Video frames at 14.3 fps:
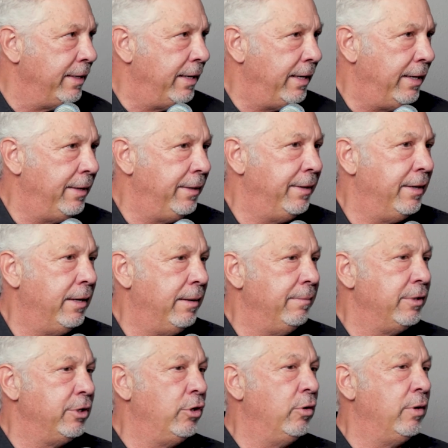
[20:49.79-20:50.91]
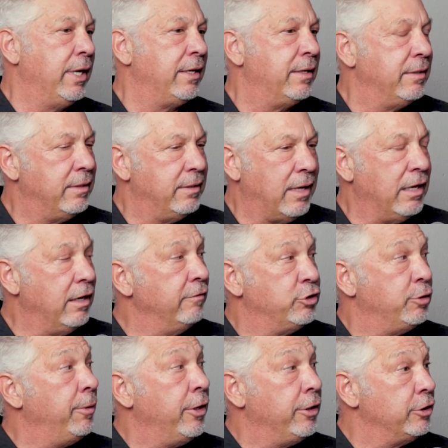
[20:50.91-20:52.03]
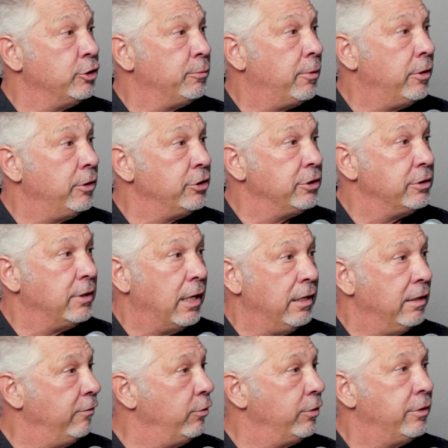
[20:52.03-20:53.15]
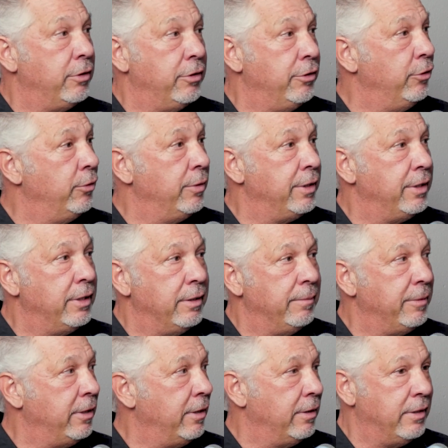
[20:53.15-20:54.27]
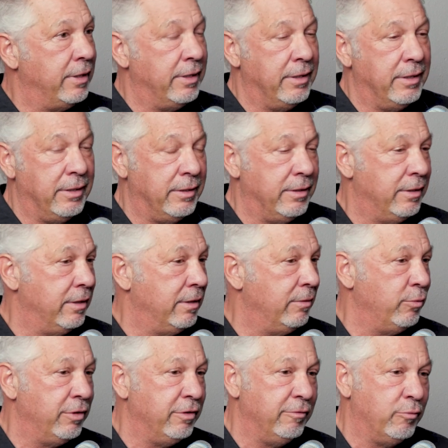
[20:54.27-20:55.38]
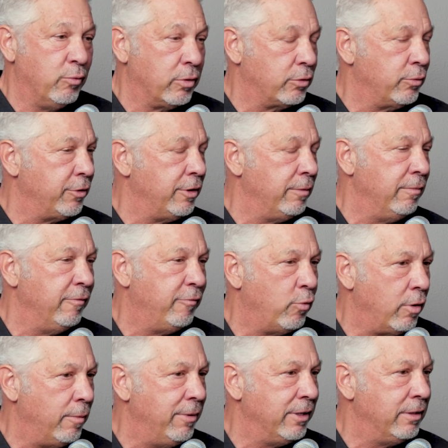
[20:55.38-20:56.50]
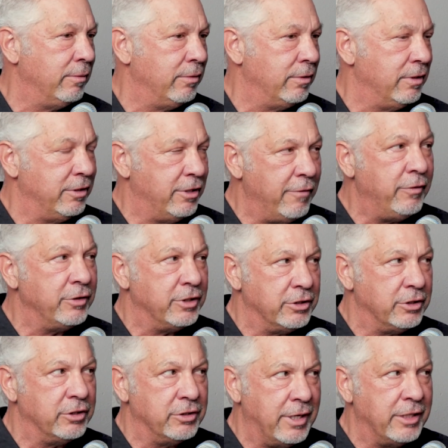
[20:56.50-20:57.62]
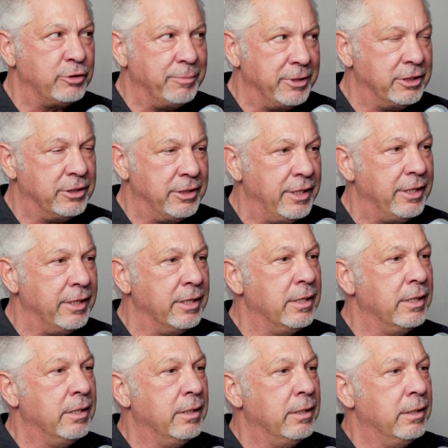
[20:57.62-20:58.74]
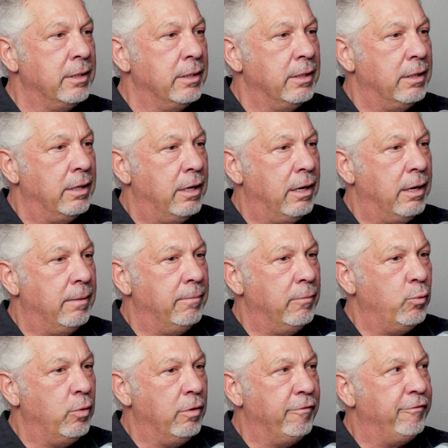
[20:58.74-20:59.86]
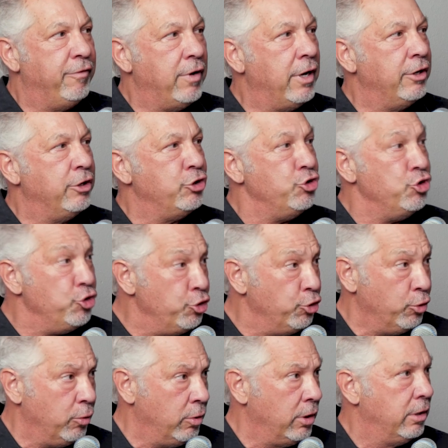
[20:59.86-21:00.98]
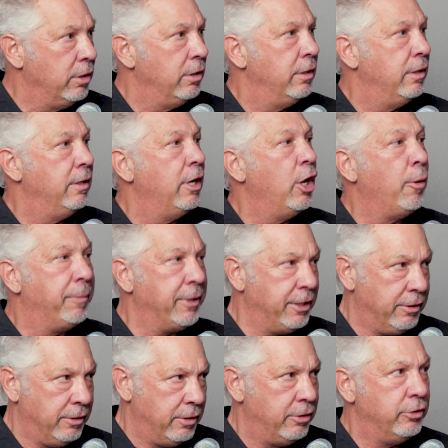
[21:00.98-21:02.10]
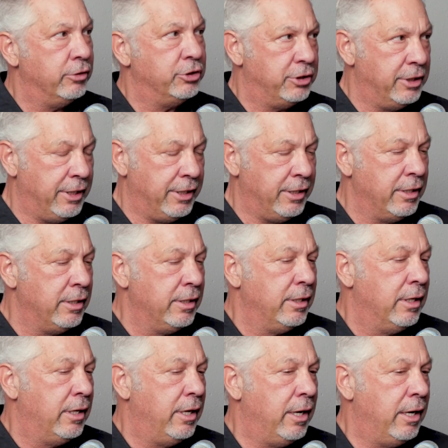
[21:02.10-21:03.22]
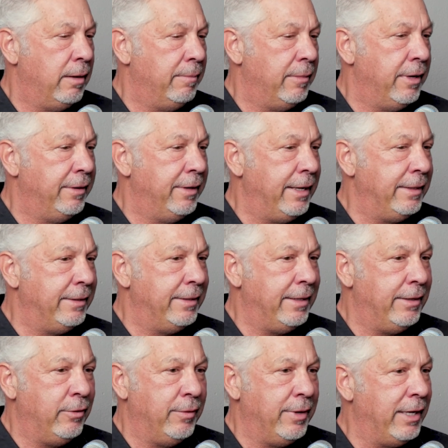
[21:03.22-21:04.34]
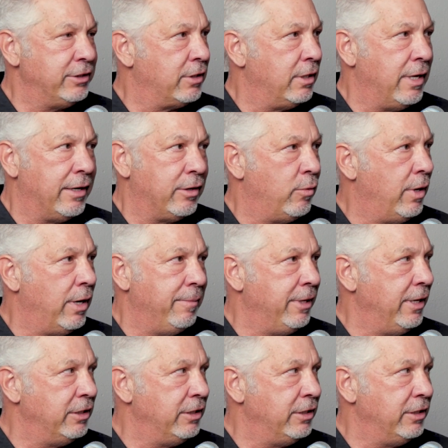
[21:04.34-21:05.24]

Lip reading: And, I love Samaritan's Purse. I love what they're doing. I mean, and we've worked with them before, but the difference is SBC will fund you helping your city. And they don't ask a lot of questions. I mean,